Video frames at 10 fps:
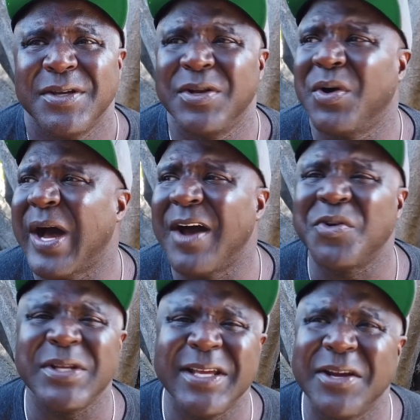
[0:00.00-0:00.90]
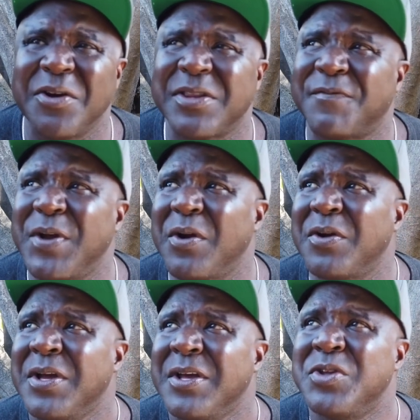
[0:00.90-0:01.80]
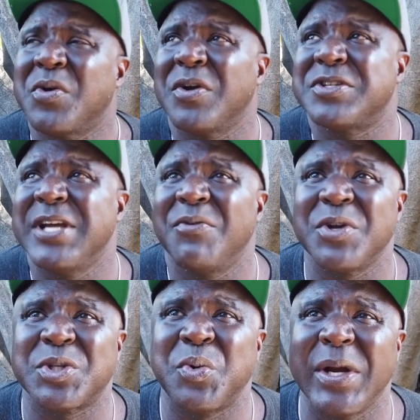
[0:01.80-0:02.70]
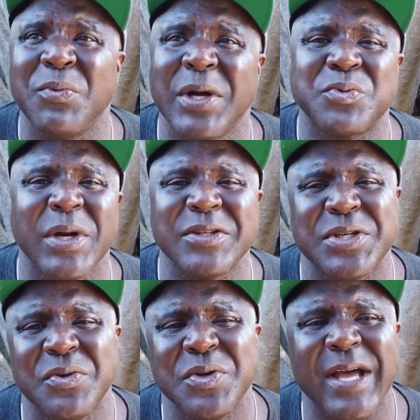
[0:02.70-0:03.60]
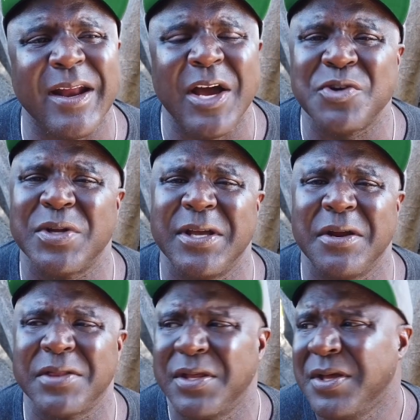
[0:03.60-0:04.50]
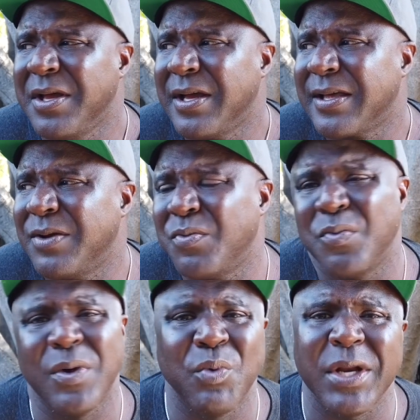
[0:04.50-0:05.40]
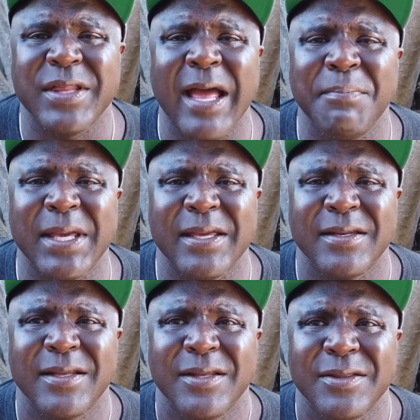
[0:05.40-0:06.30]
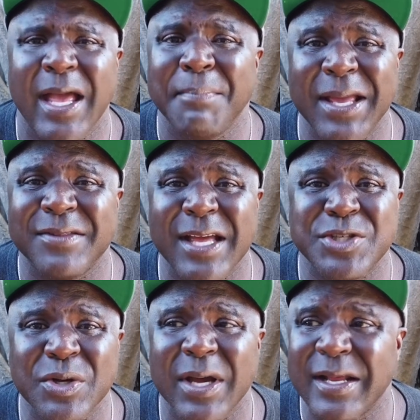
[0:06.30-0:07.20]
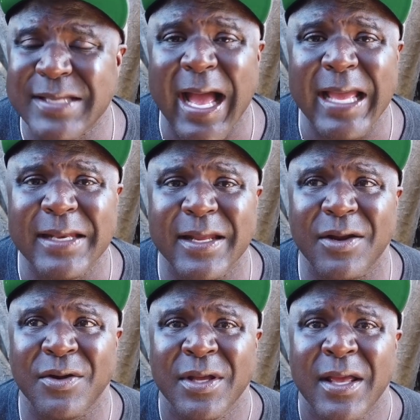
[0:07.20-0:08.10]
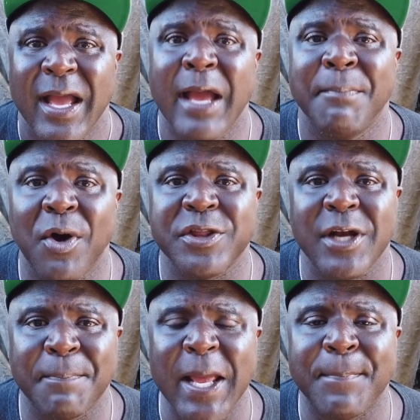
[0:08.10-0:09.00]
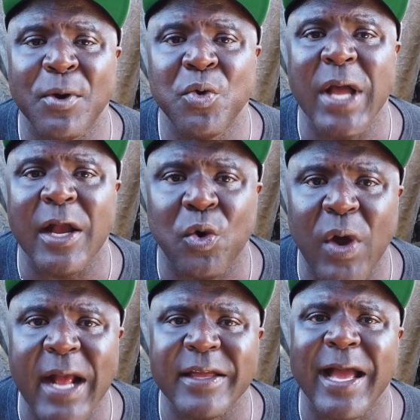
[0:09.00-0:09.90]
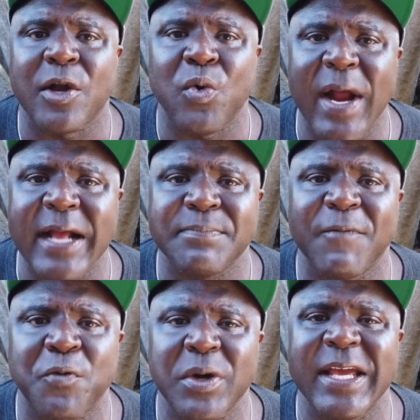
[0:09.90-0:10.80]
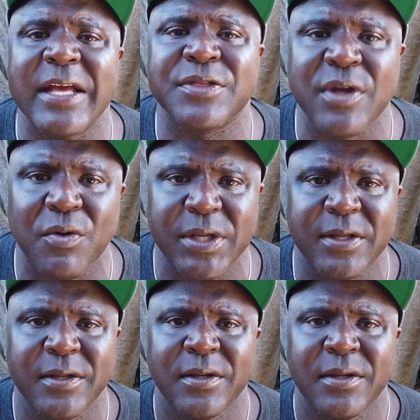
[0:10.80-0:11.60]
You know, 100 years. If you're you go to jail when you're 21, 22, you got 100 years. what does that mean? That means that you're gonna die in there. And most of the people who got cracked got cracked before they hit 30.